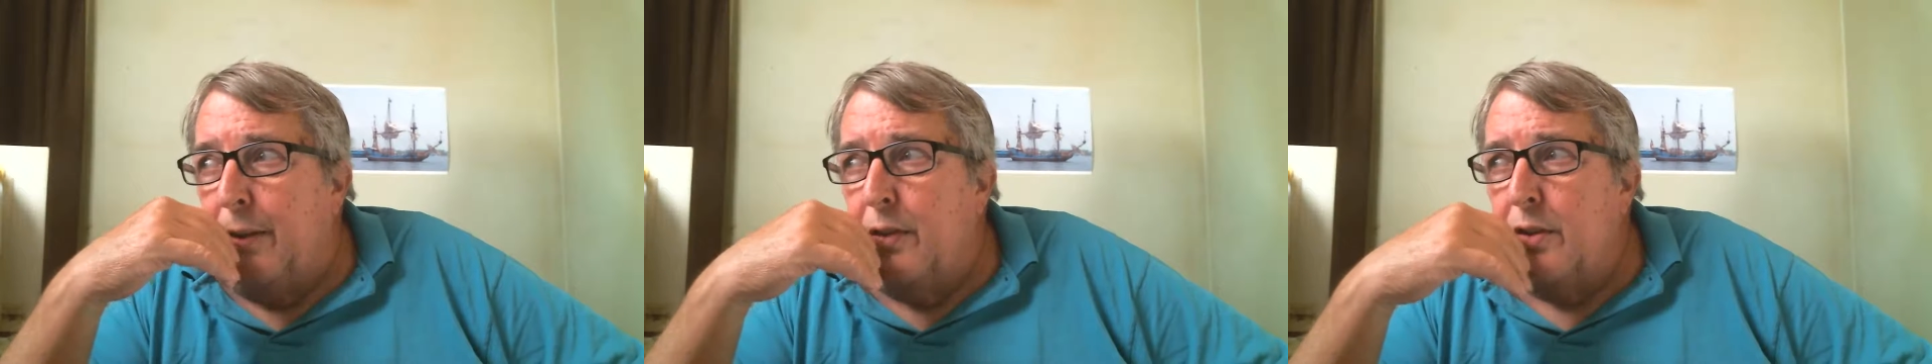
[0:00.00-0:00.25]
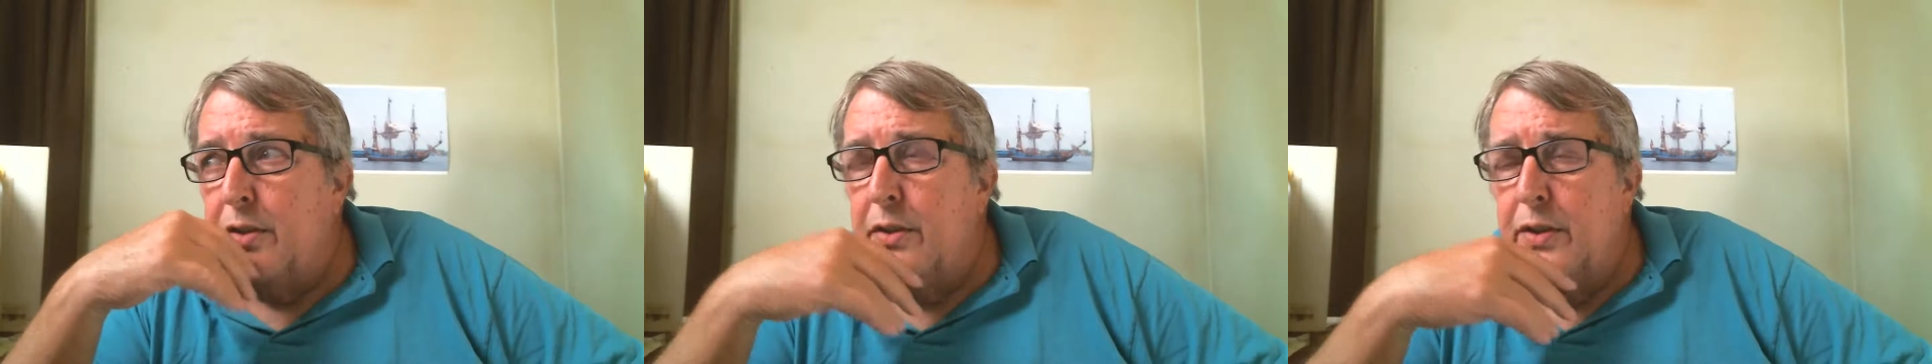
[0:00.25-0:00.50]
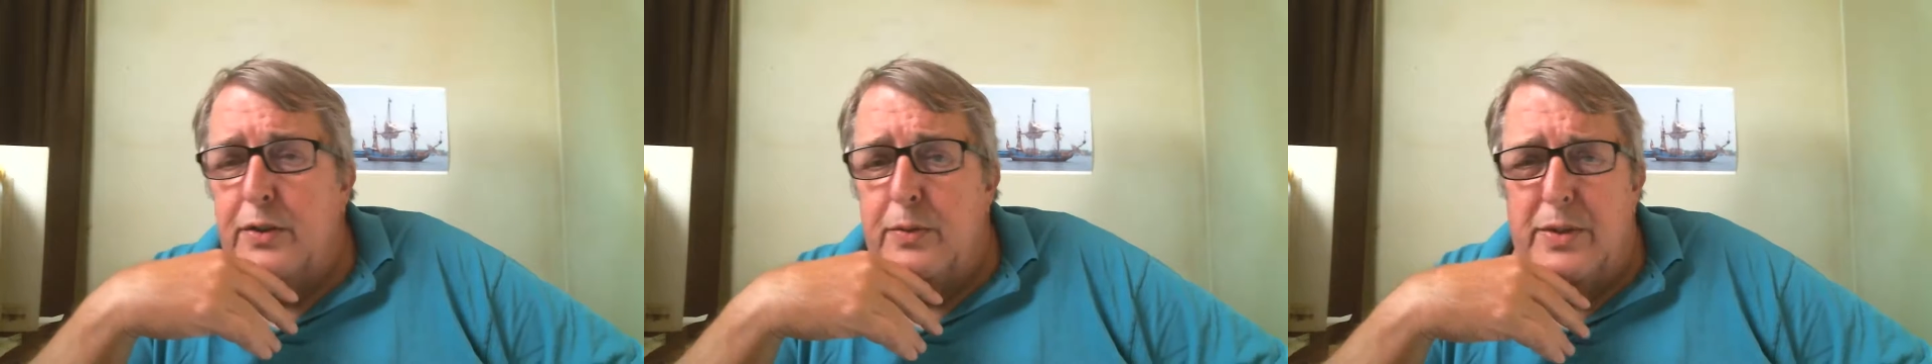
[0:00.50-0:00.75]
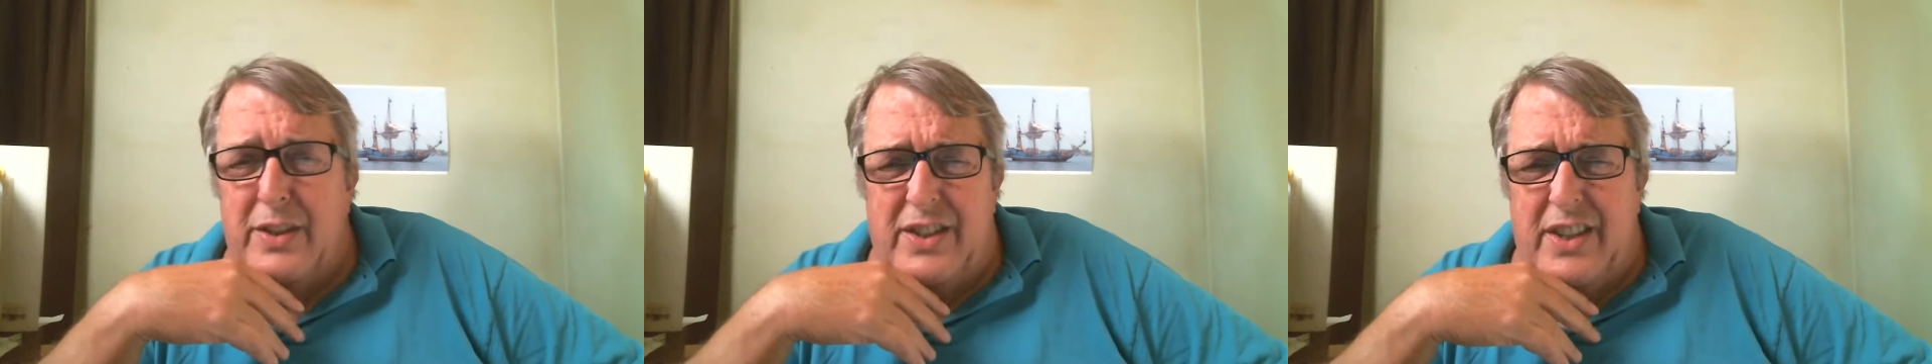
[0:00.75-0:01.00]
first cruise
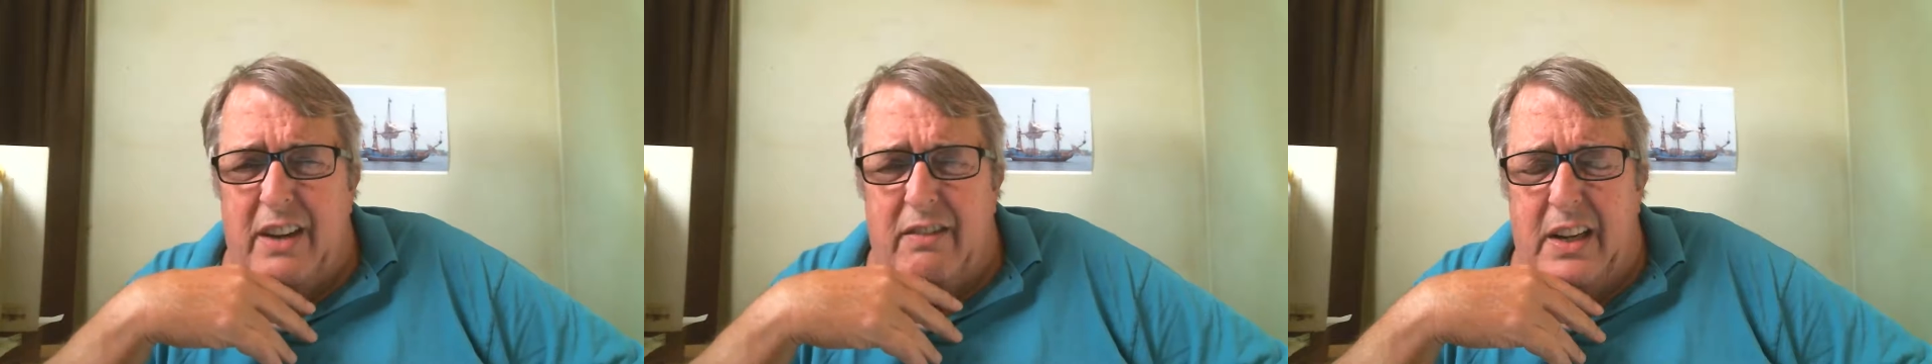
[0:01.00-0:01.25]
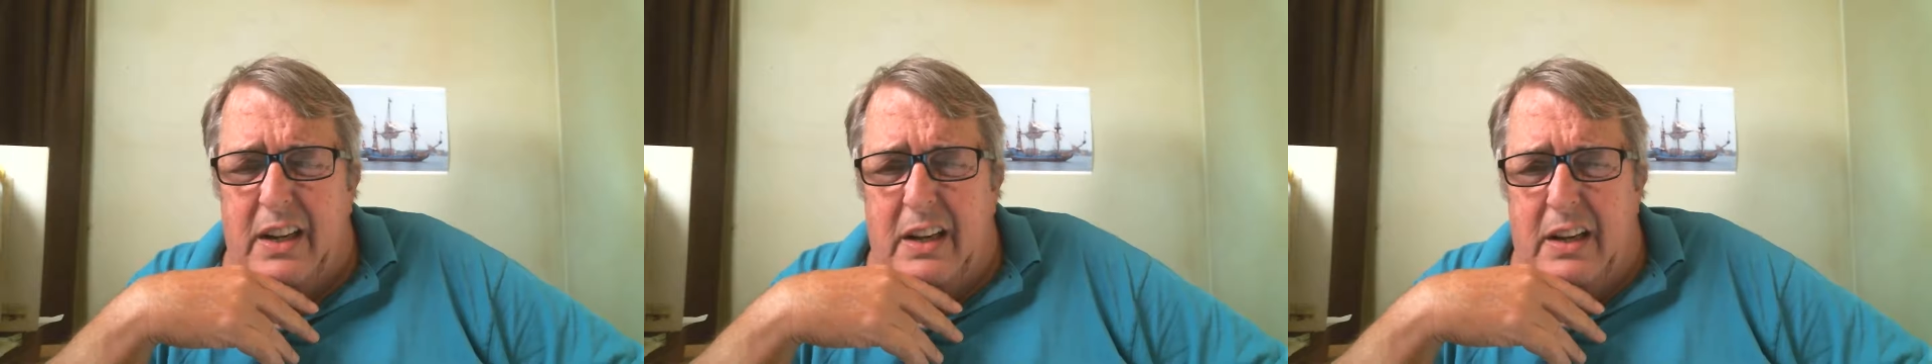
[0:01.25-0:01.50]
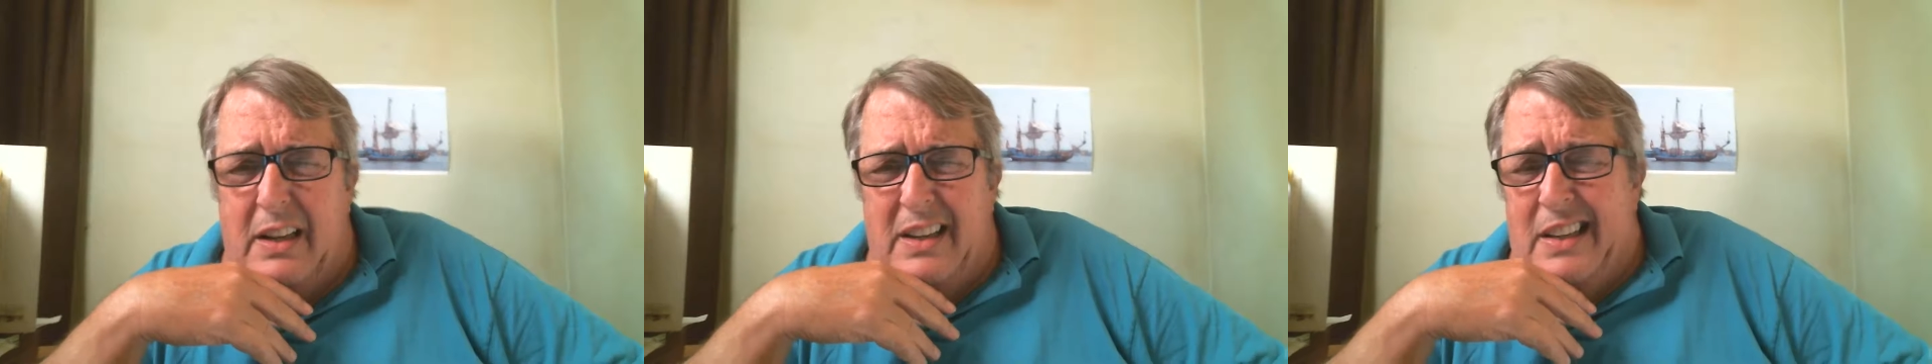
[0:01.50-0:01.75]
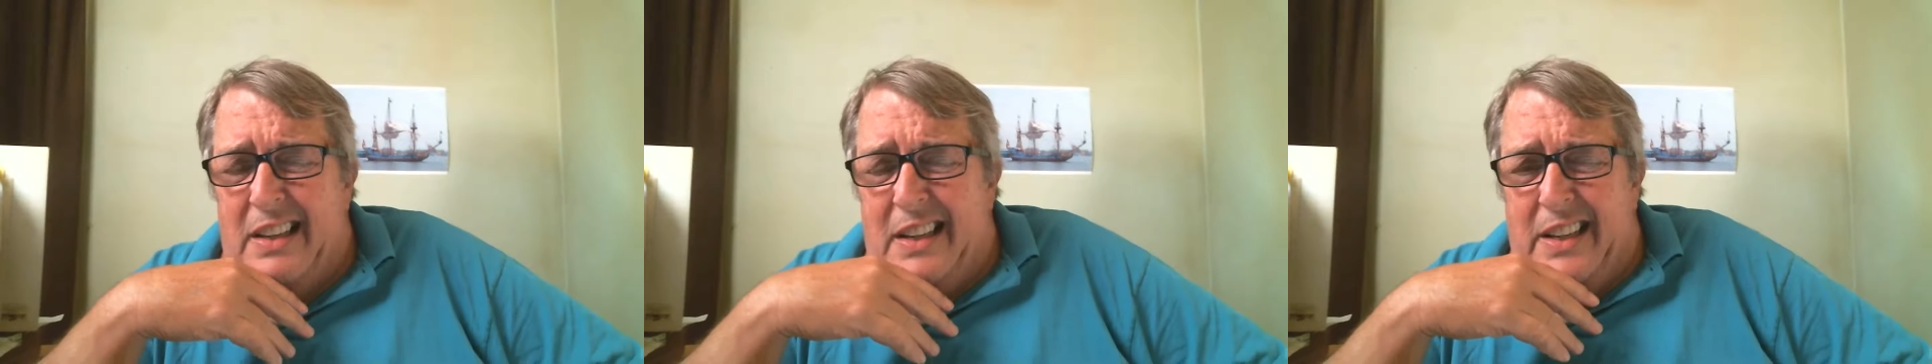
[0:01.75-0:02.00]
was in
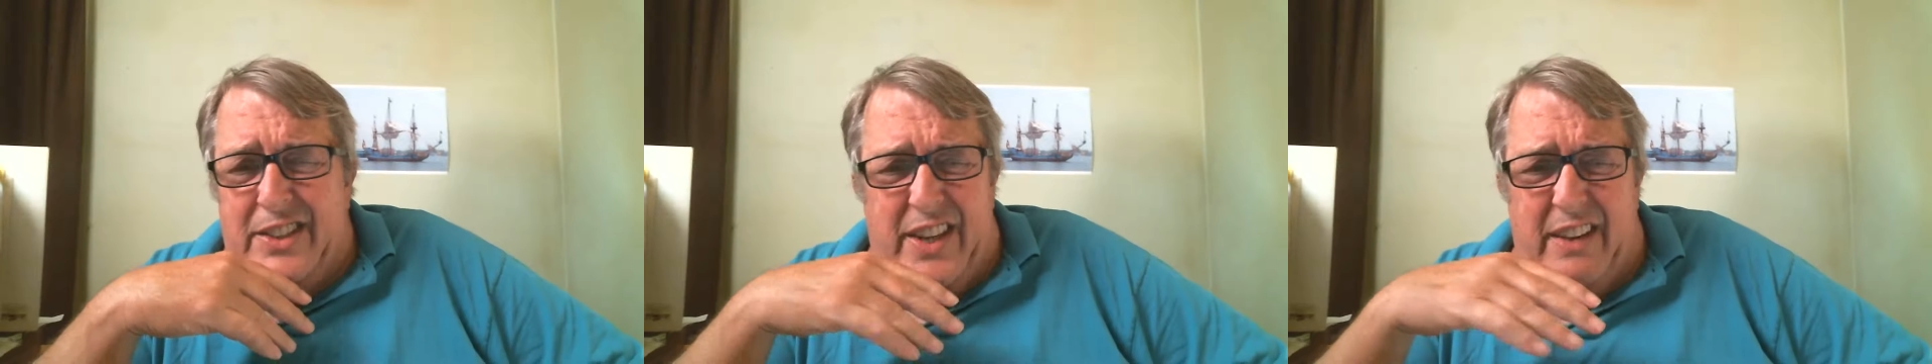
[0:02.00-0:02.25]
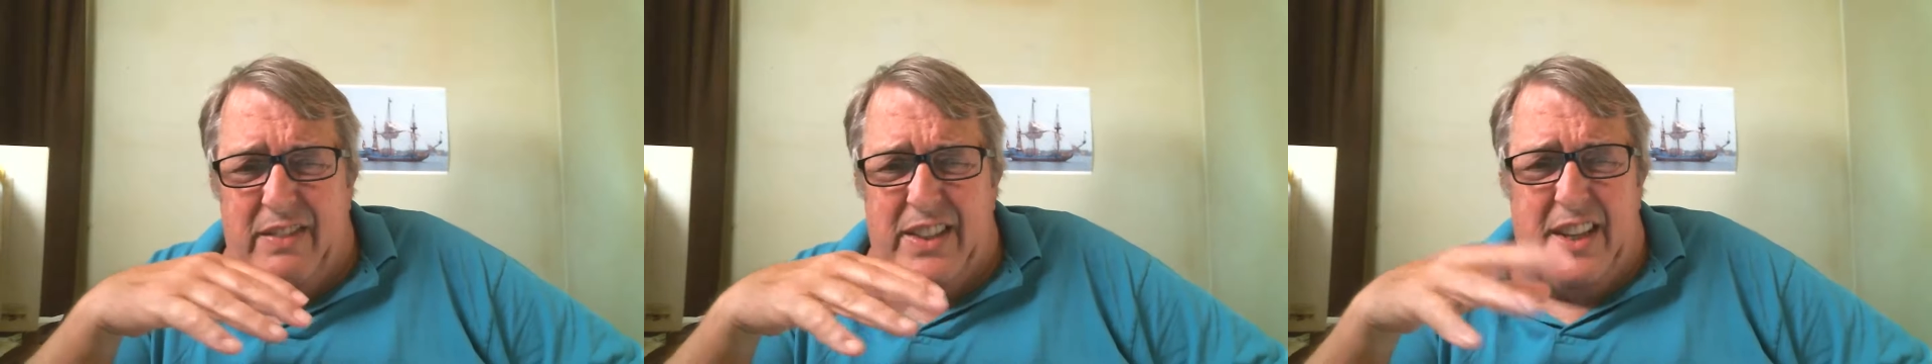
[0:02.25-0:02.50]
77,